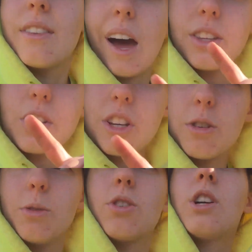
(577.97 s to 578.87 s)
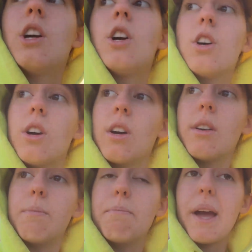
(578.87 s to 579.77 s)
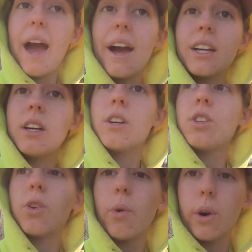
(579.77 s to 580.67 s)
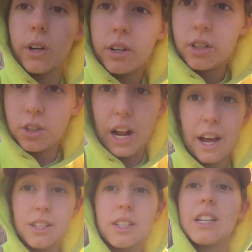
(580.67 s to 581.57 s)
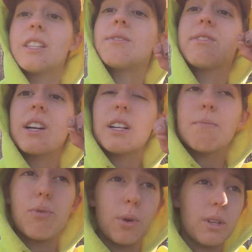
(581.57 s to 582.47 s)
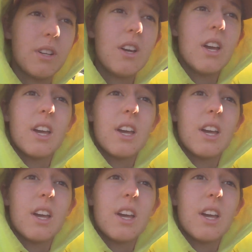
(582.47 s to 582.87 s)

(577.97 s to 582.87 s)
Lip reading: That's huge. Bag your grass. It's very important.